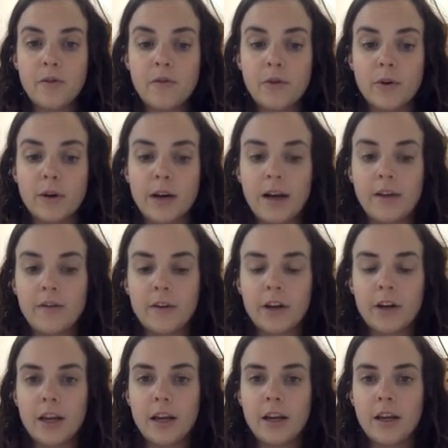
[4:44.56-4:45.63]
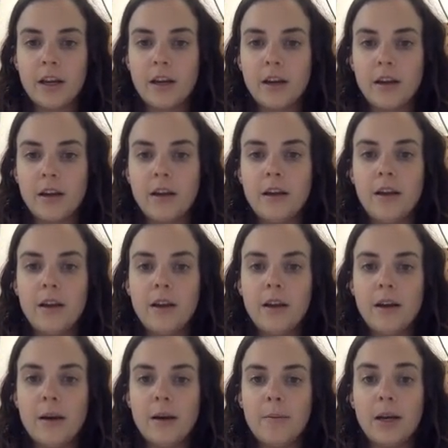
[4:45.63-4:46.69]
for African
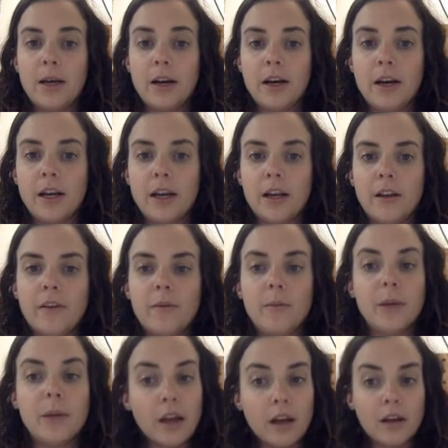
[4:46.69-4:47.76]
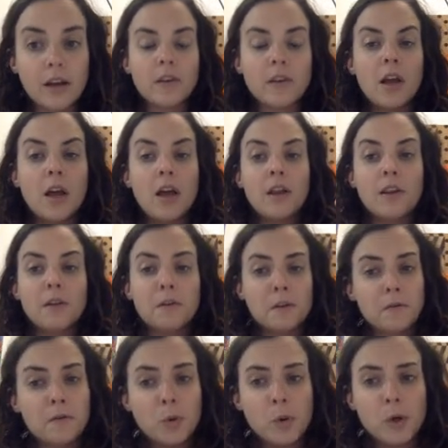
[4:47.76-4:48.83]
Americans, because the
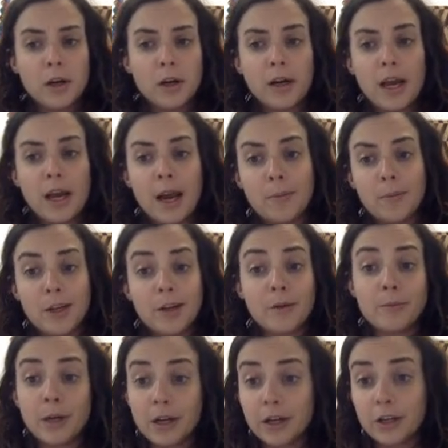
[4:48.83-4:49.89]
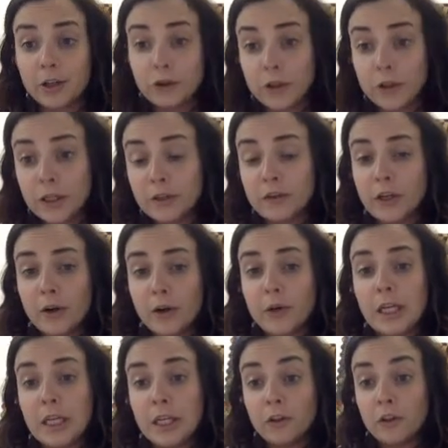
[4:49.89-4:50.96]
Civil War happened about 100 years ago,
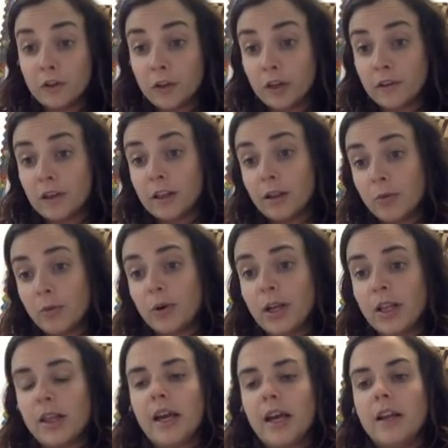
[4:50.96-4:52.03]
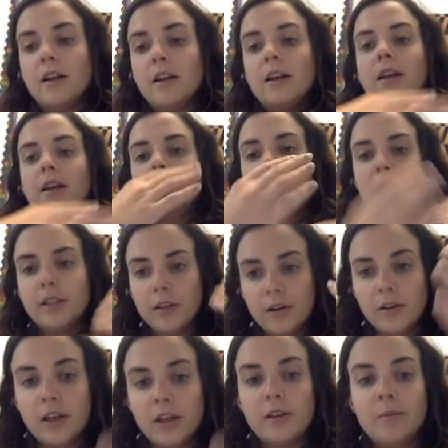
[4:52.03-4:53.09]
and he's stressing the point that
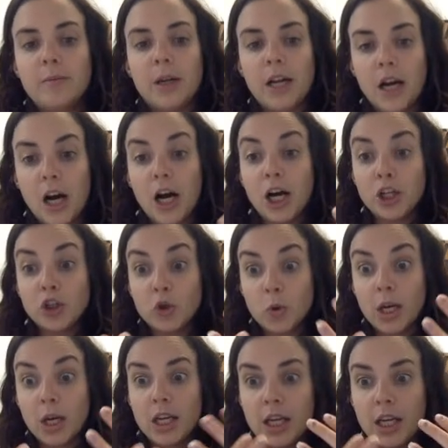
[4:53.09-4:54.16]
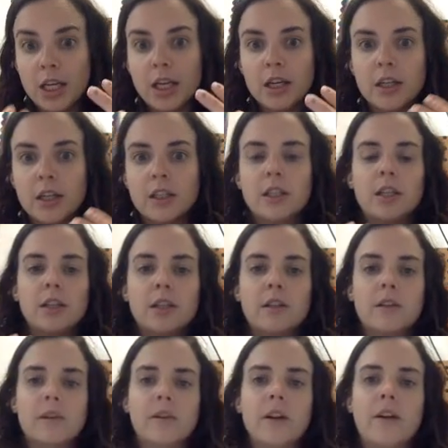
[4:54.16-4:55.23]
still it's been 100 years and they're
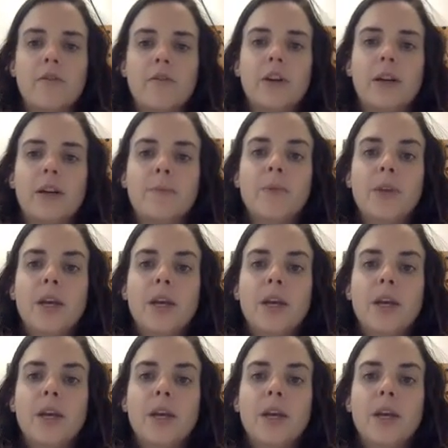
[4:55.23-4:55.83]
still not free.